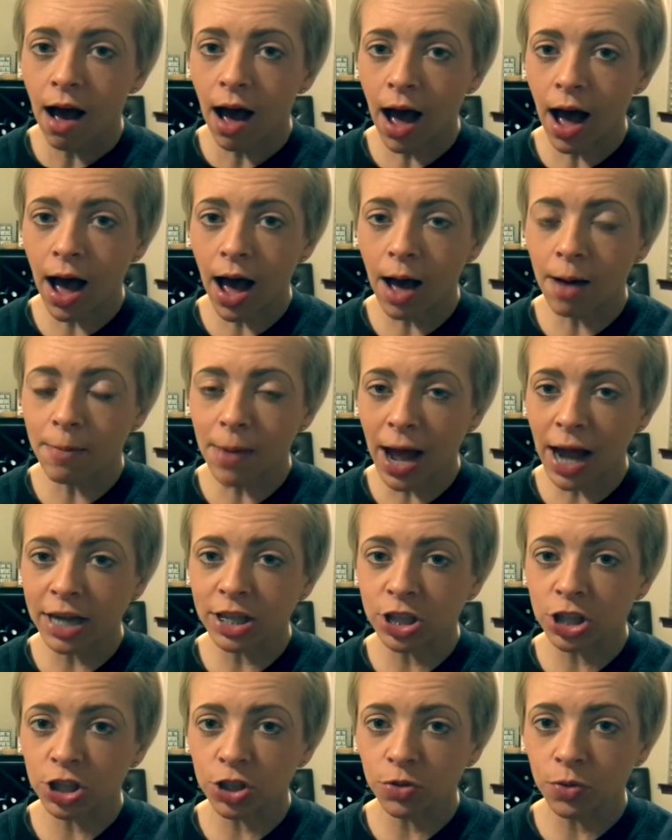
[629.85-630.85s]

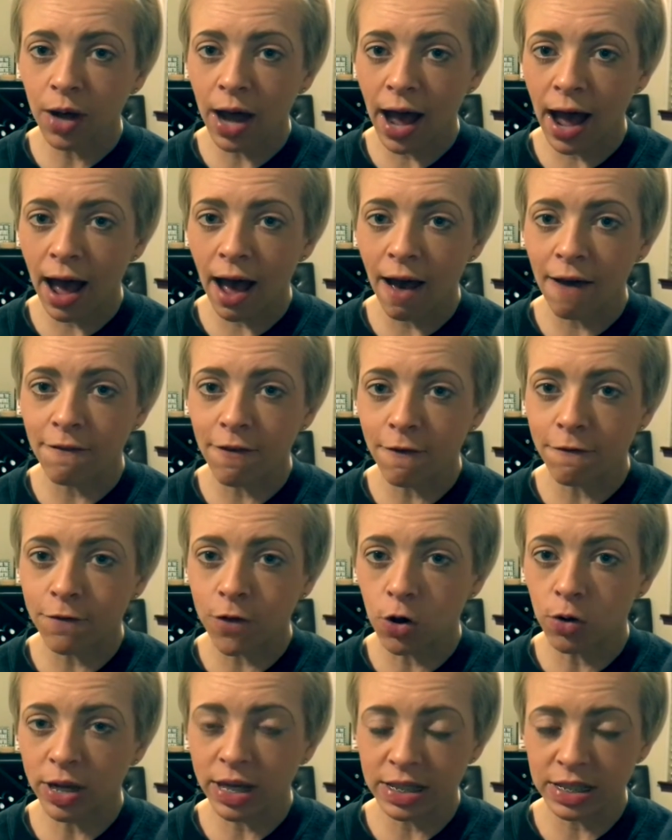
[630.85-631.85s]
I do have
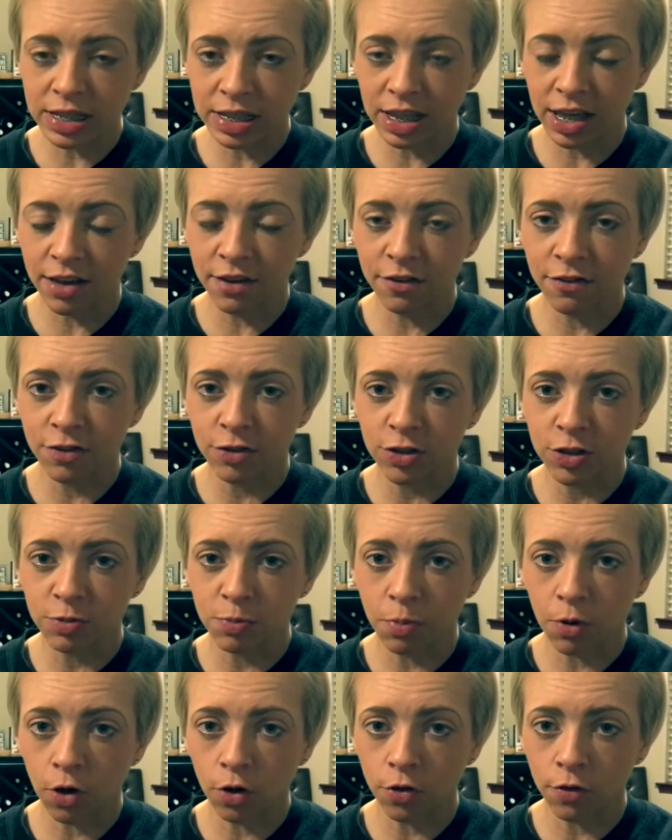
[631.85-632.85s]
focus lifts
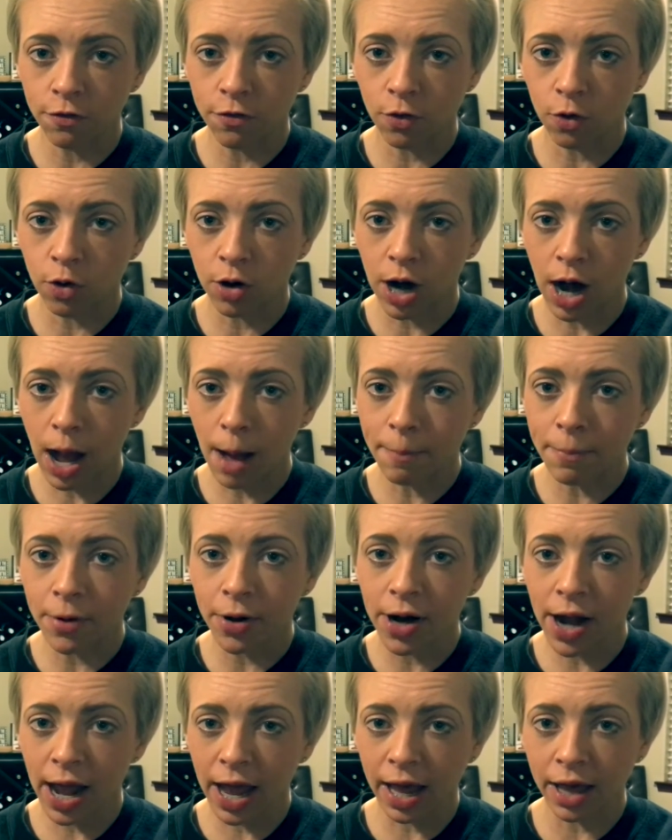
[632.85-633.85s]
both for
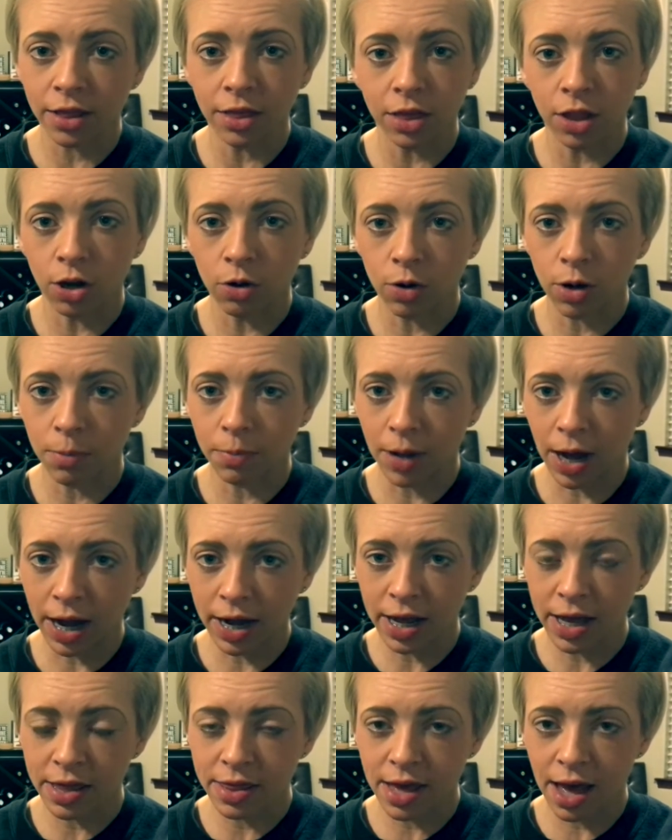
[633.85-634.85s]
upper and lower
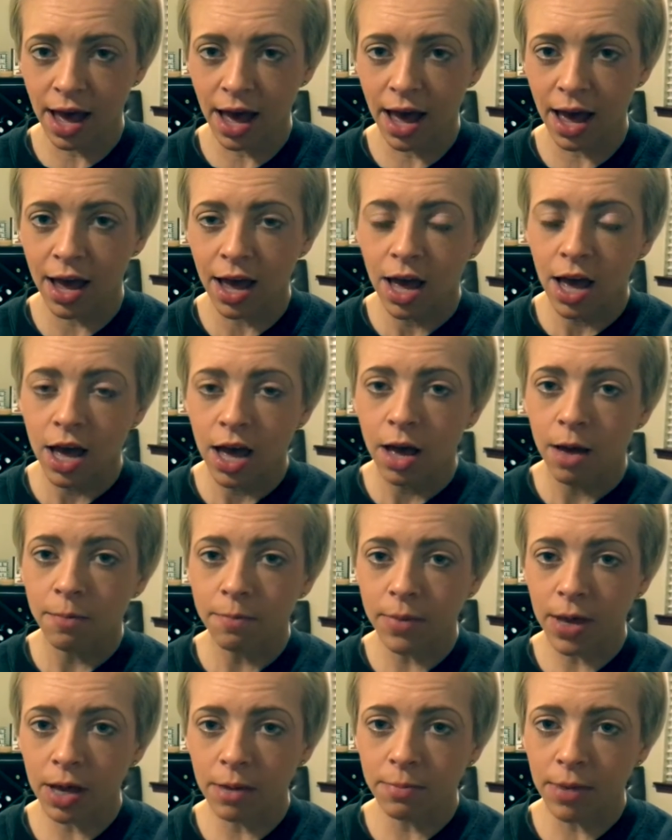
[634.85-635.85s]
body that
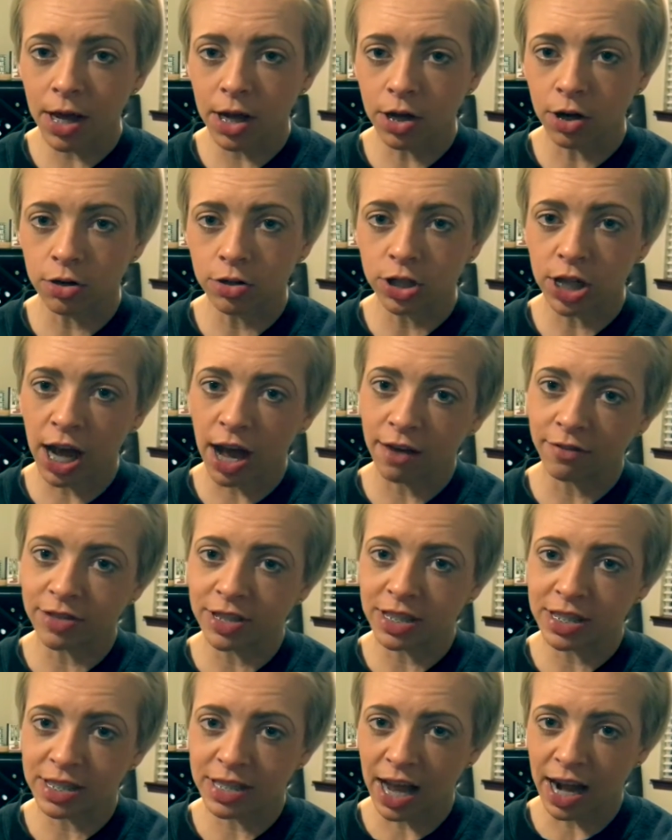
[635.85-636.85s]
me and my coach have
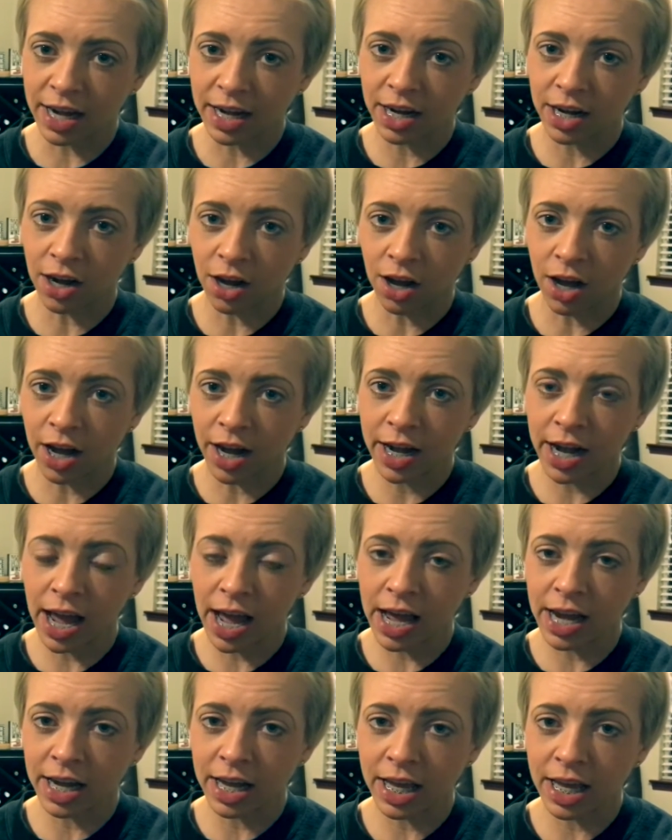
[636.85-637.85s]
decided on,
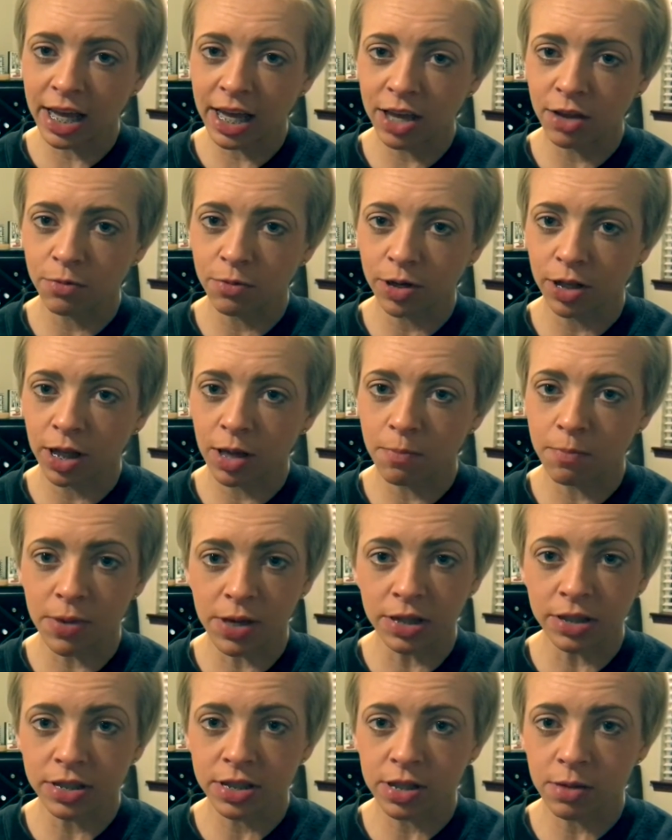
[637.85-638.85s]
and he really
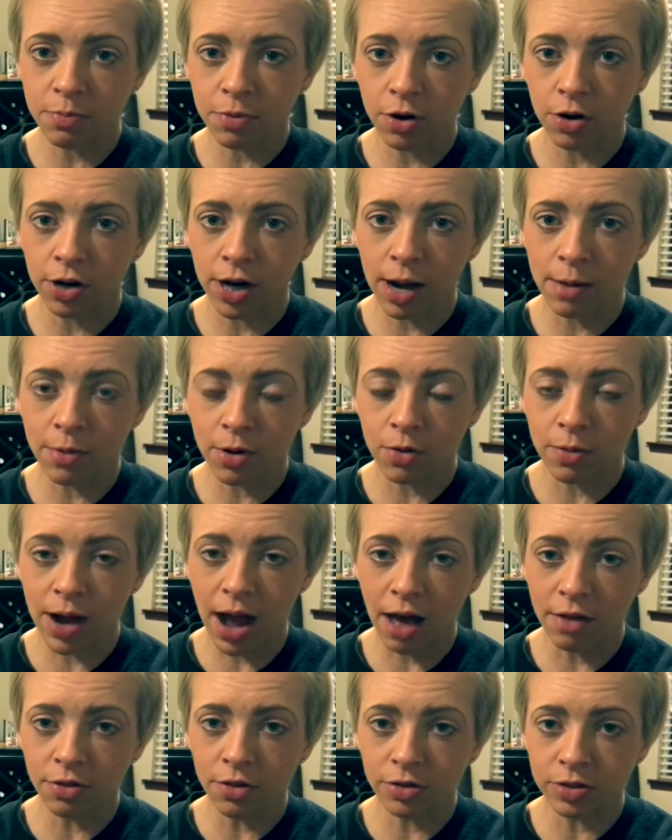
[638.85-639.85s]
builds the program
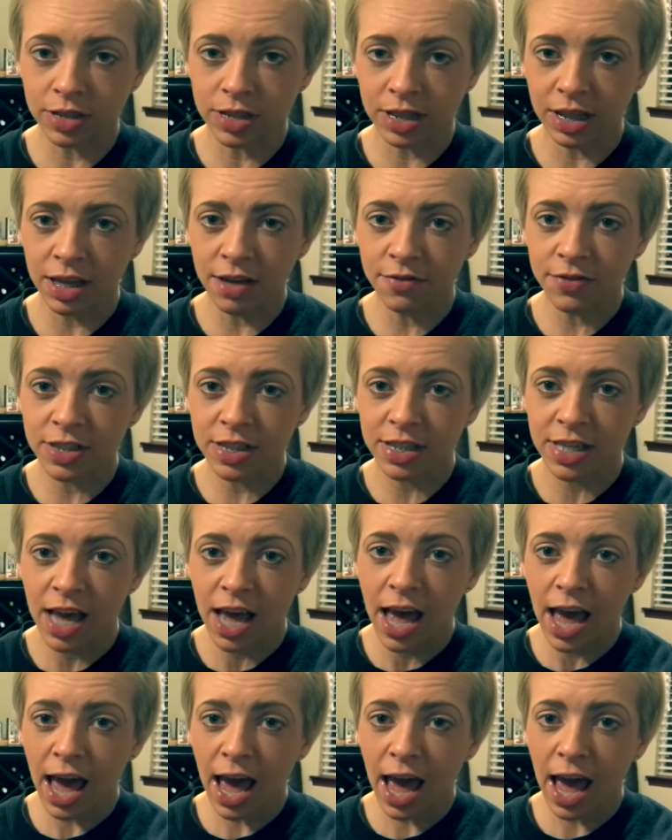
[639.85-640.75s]
around those lifts.